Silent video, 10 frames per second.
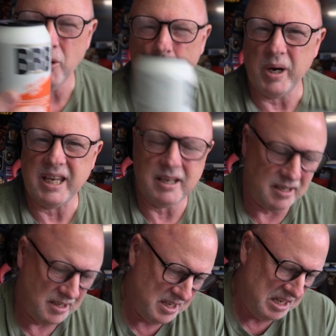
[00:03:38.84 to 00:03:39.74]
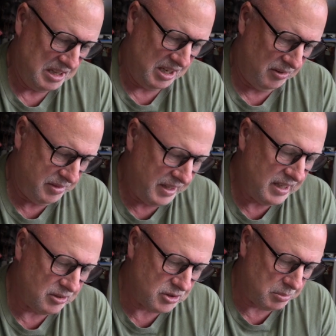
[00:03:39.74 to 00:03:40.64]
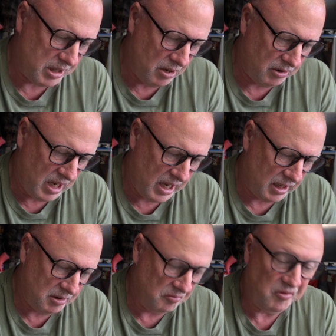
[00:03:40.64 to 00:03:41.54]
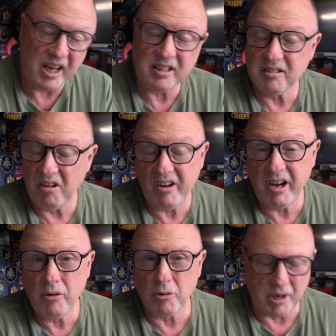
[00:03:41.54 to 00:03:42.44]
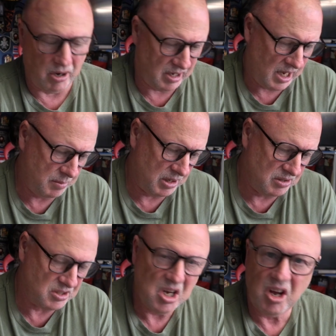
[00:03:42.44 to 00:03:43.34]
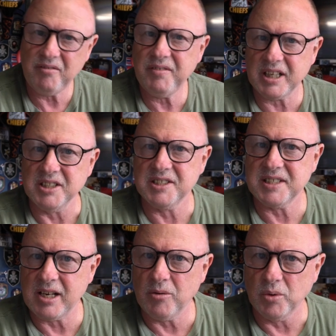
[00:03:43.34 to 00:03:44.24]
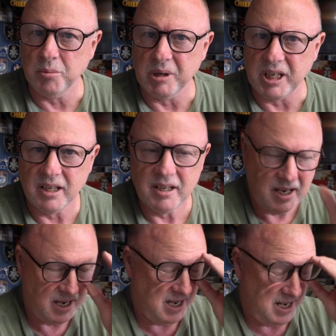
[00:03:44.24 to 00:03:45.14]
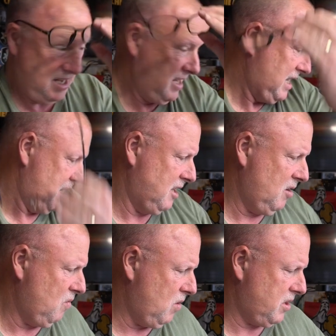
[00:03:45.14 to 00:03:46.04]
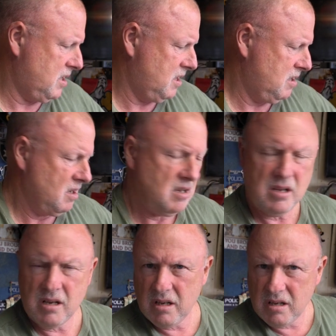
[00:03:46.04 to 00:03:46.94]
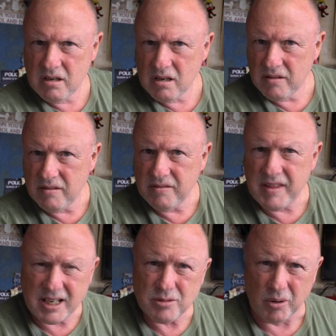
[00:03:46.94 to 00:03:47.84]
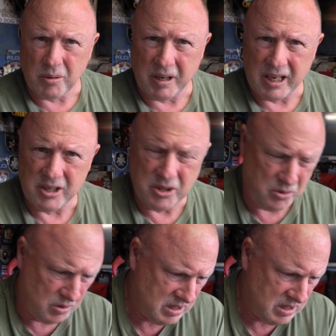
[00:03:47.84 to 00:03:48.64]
a week, then I think this will be okay. In fact, I know it'll be okay because I fucking said it would be. And you know what? That's what I'm going to do.